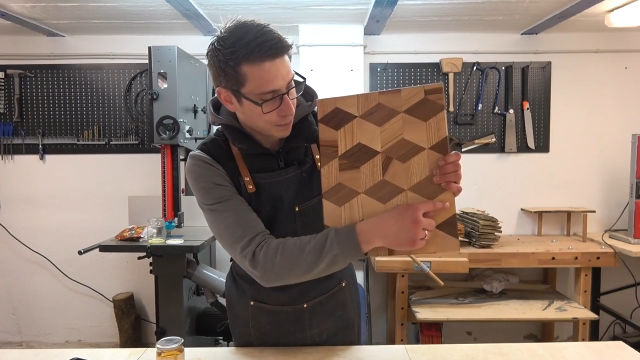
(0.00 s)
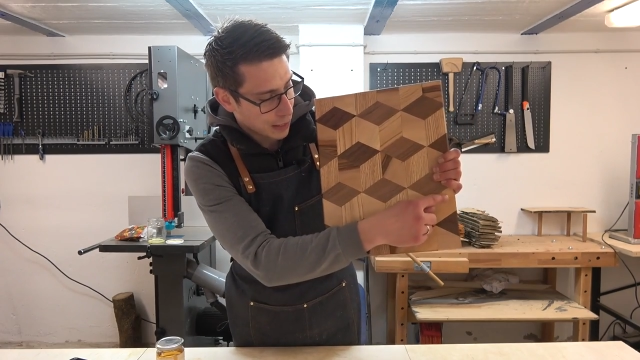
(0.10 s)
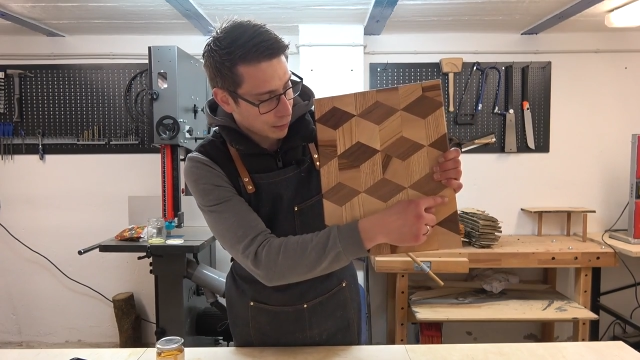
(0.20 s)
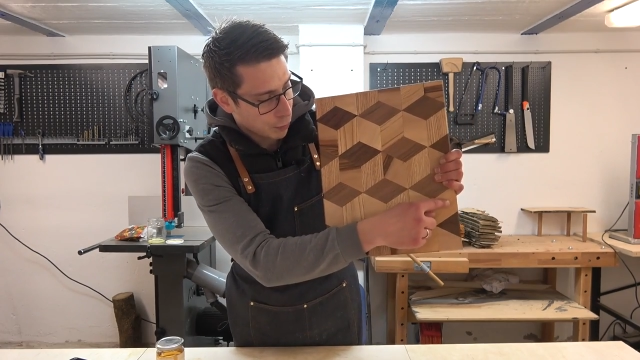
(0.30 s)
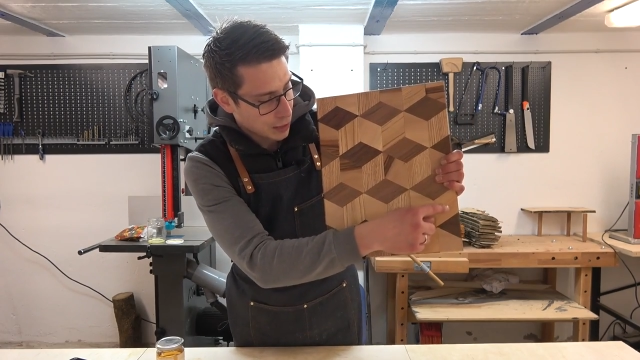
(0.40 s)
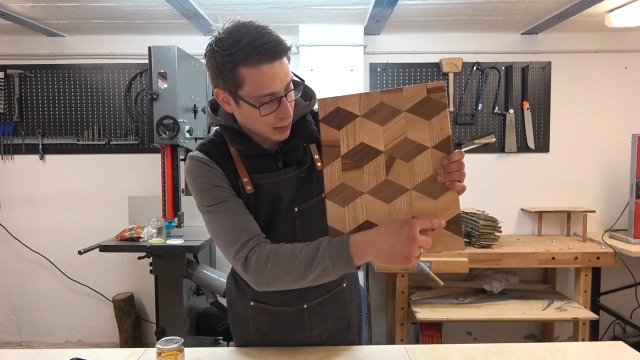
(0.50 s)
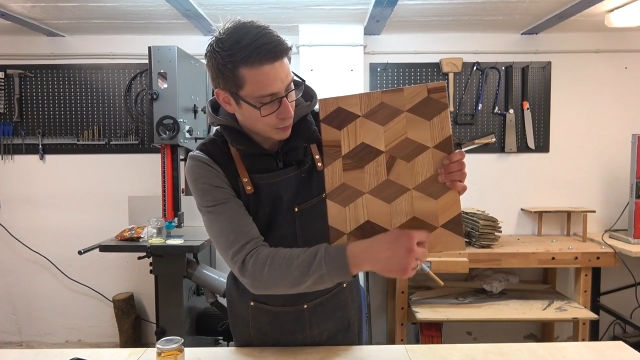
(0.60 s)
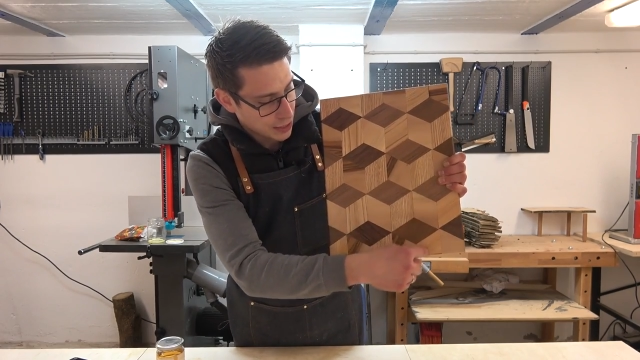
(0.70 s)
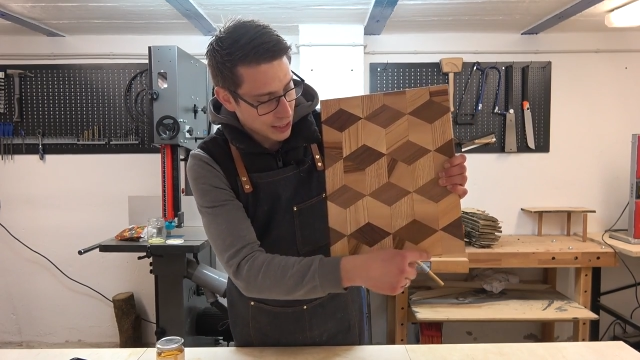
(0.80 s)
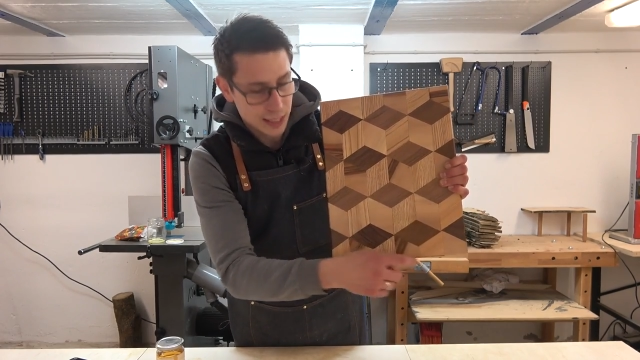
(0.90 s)
Like for
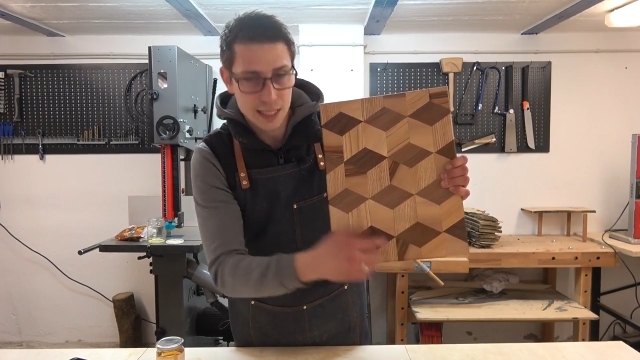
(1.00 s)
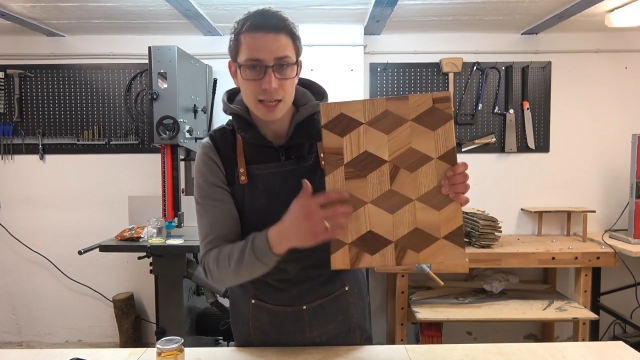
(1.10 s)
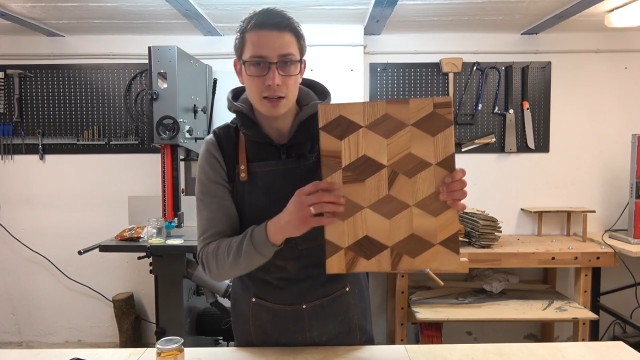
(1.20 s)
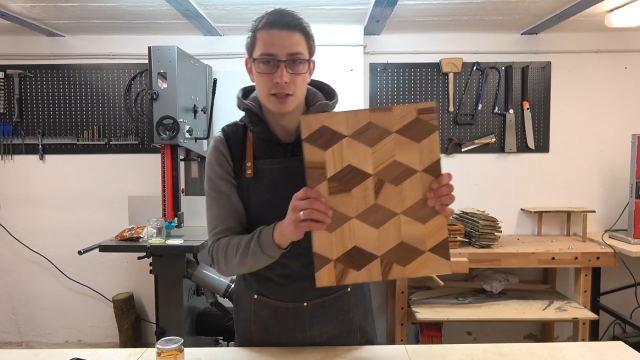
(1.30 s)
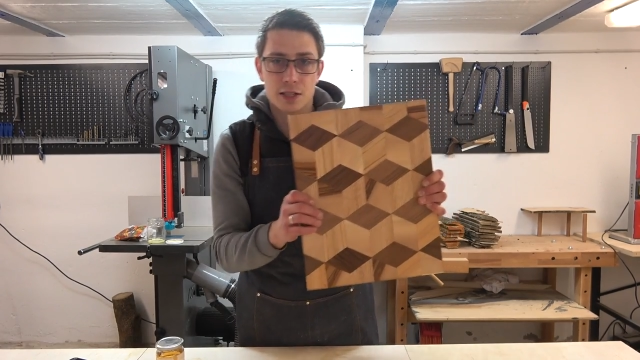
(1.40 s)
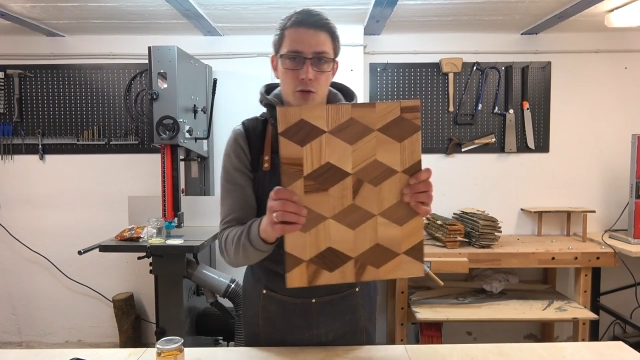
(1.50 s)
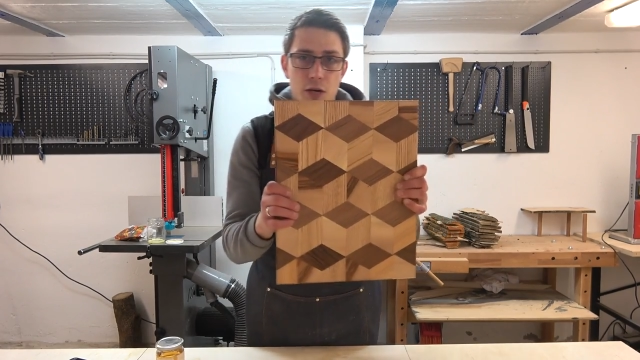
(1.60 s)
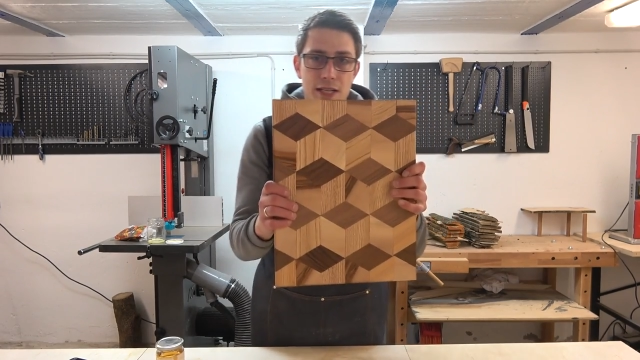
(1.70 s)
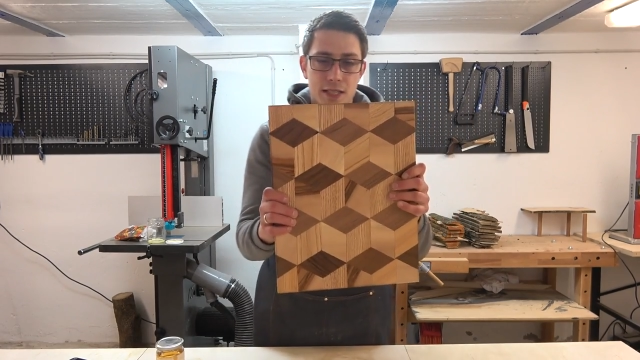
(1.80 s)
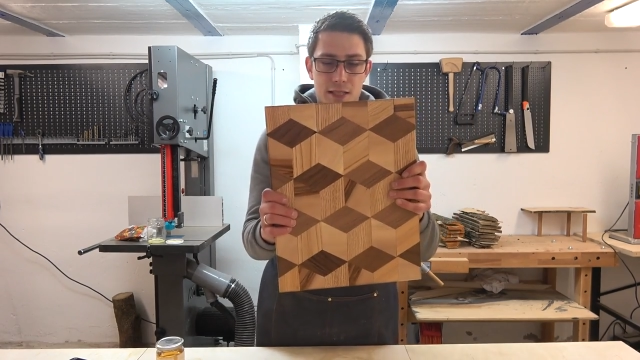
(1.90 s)
example here and there, the
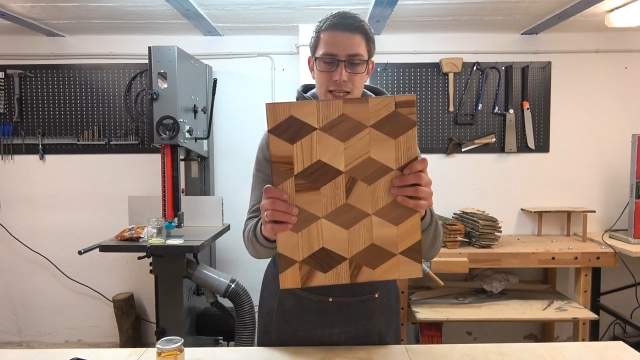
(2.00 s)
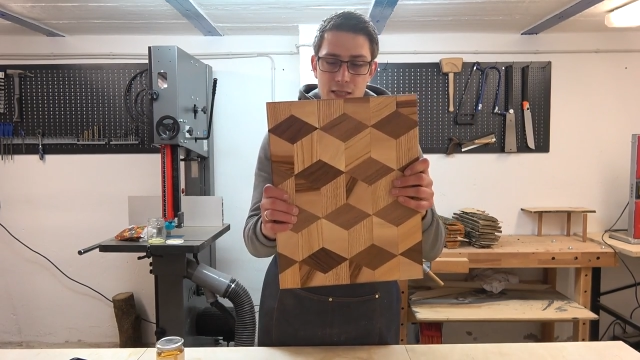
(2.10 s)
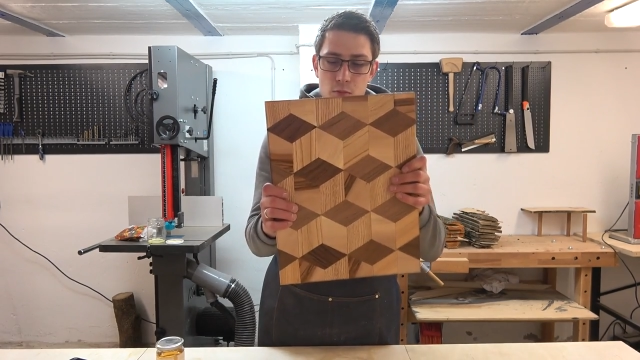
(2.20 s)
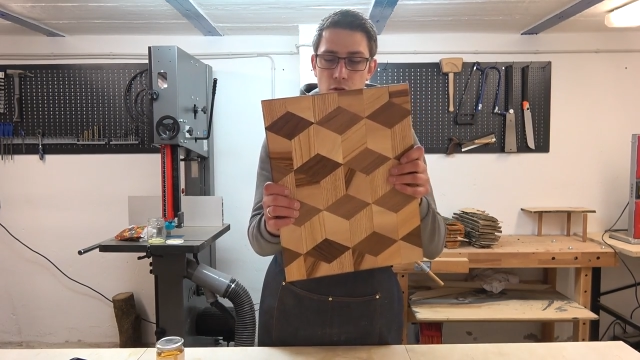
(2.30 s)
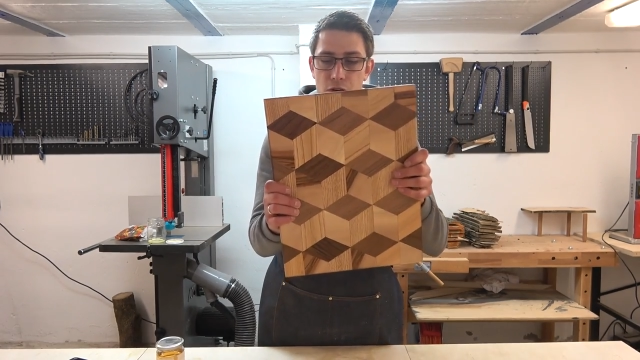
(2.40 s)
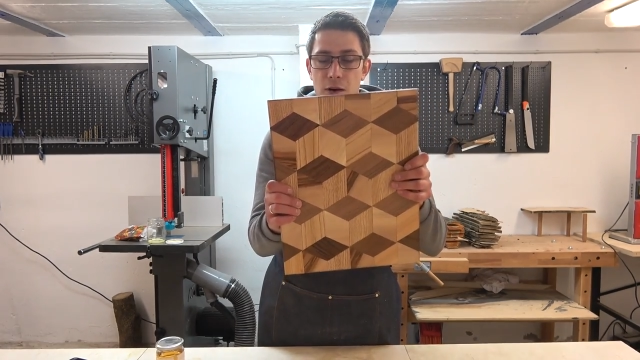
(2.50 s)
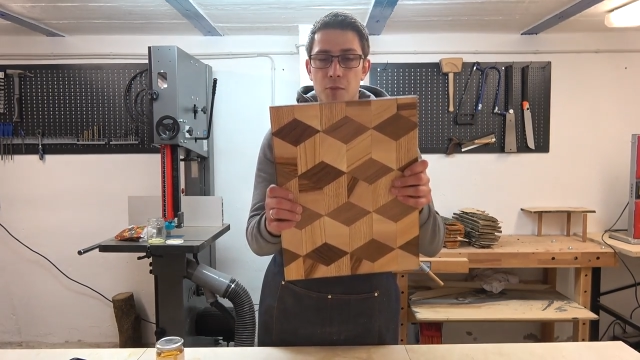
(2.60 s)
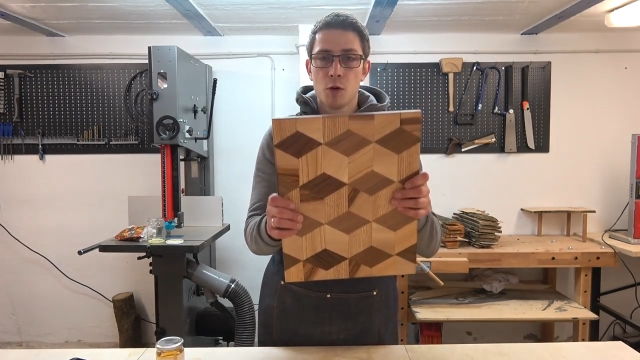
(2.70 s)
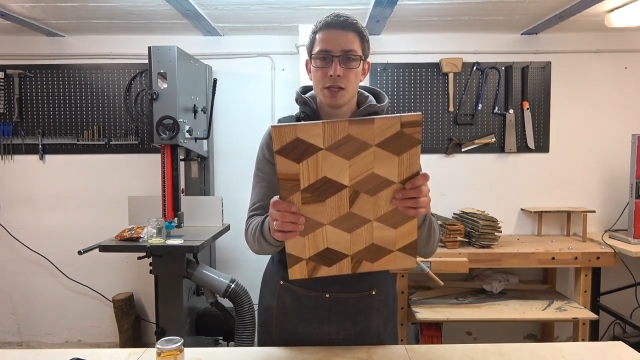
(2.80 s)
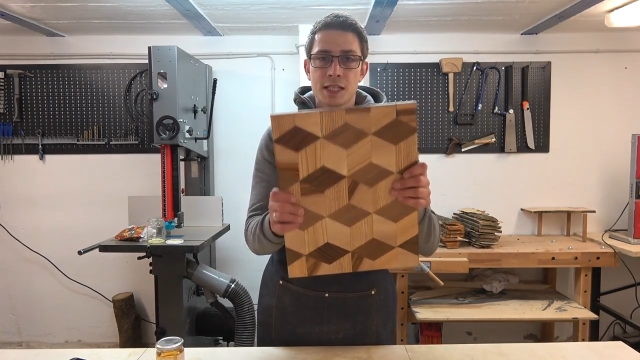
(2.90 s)
grain doesn't move
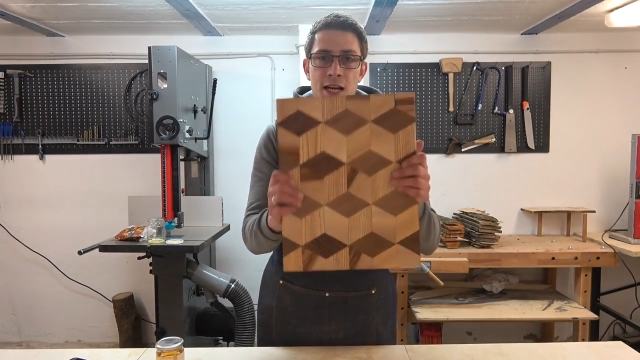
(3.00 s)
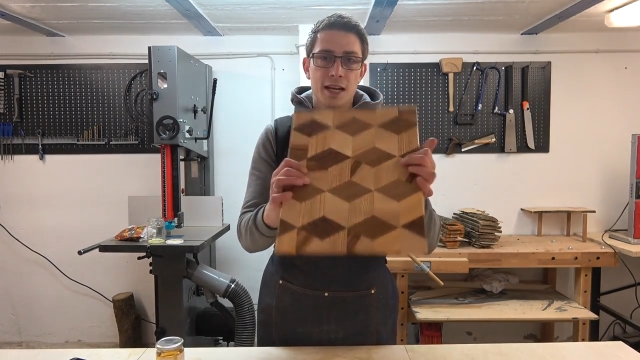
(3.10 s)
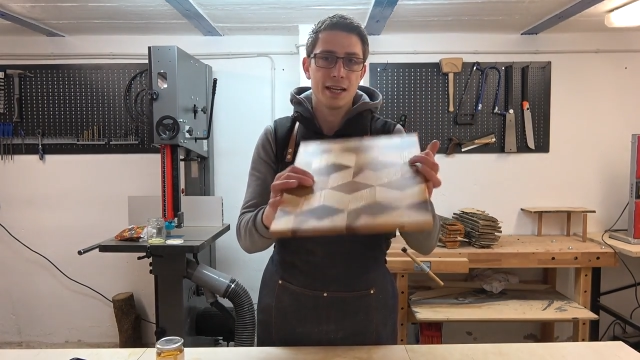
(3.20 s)
upwards.